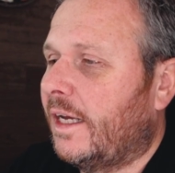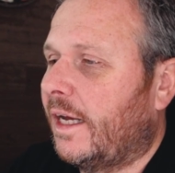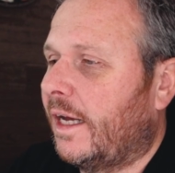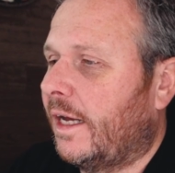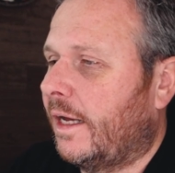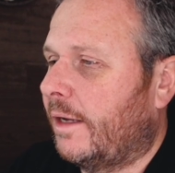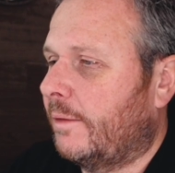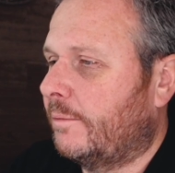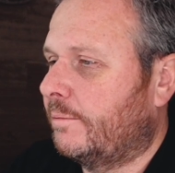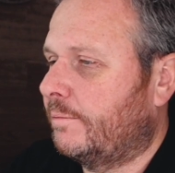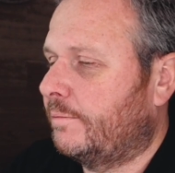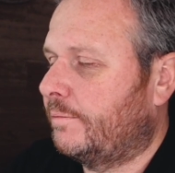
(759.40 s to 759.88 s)

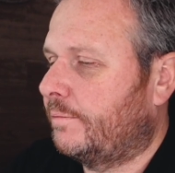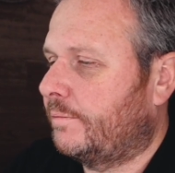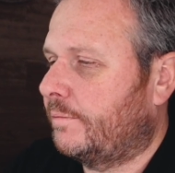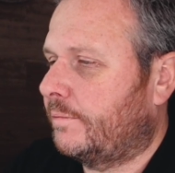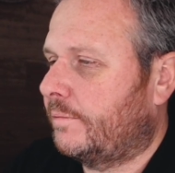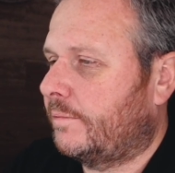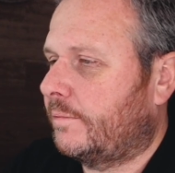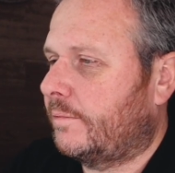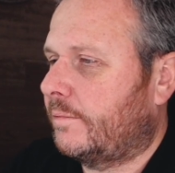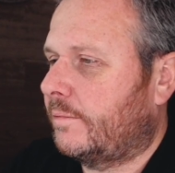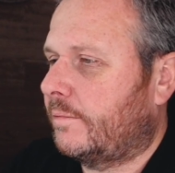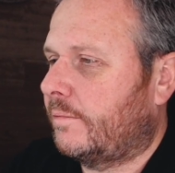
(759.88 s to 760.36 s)

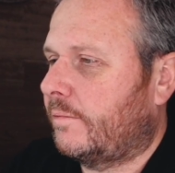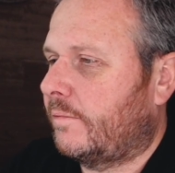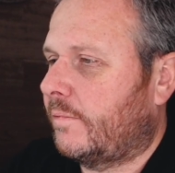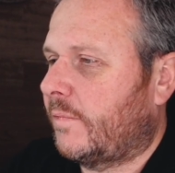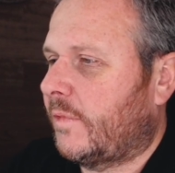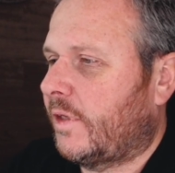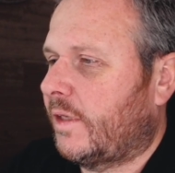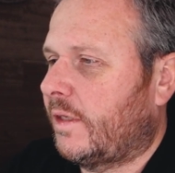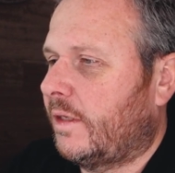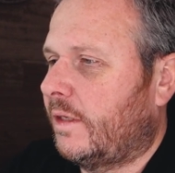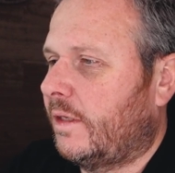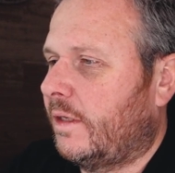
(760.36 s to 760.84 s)

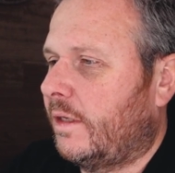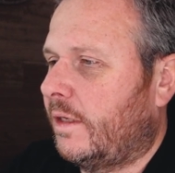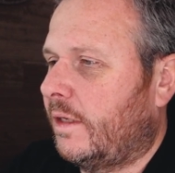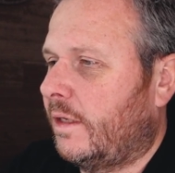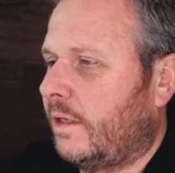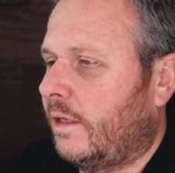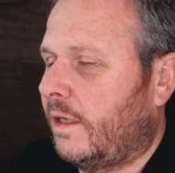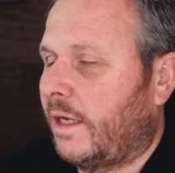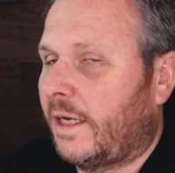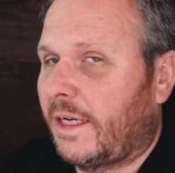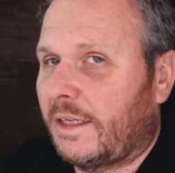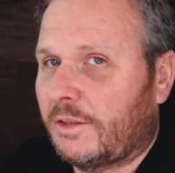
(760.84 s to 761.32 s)

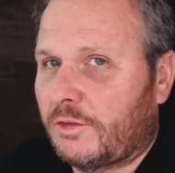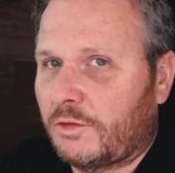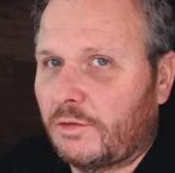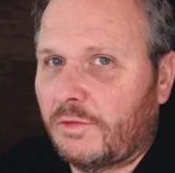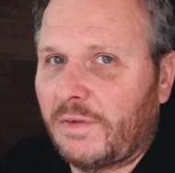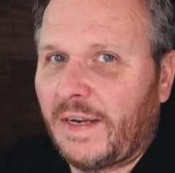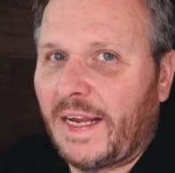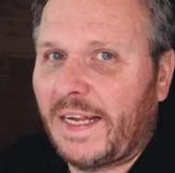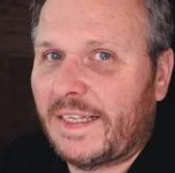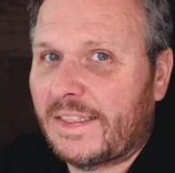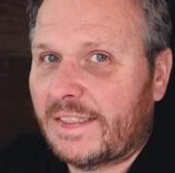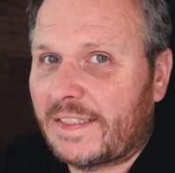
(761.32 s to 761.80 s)
like a sort
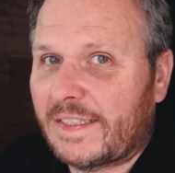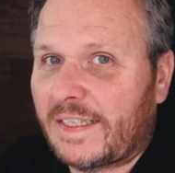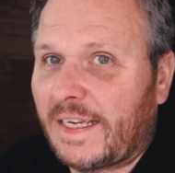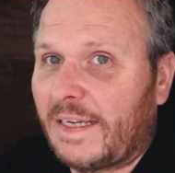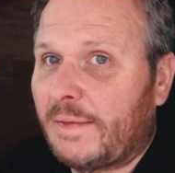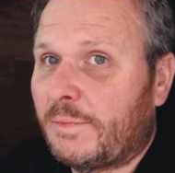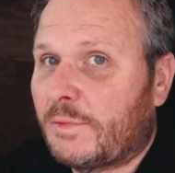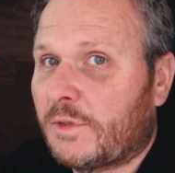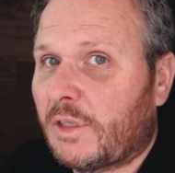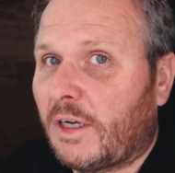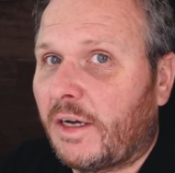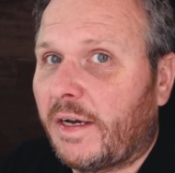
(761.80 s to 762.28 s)
of
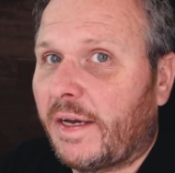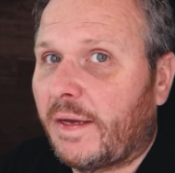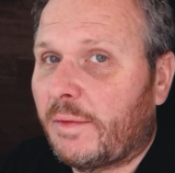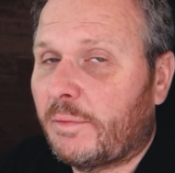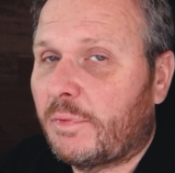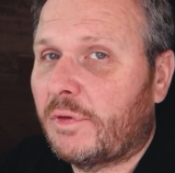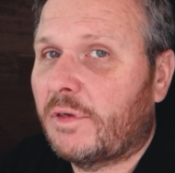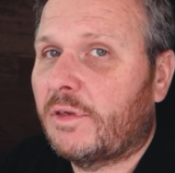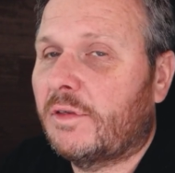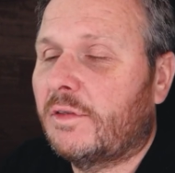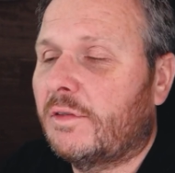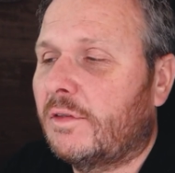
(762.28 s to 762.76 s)
landscape type,